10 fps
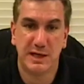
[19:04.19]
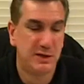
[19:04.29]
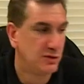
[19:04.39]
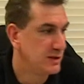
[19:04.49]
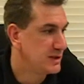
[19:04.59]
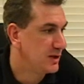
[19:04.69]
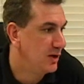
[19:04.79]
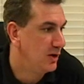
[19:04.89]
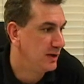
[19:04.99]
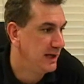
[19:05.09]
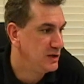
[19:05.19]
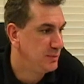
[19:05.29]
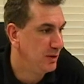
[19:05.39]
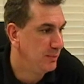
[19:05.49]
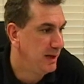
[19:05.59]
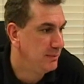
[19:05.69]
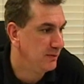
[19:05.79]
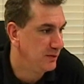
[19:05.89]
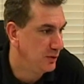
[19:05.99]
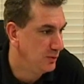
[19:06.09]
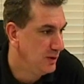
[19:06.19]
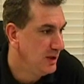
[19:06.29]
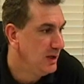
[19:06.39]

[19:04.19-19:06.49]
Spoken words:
Angeles on HBO pay-per-view,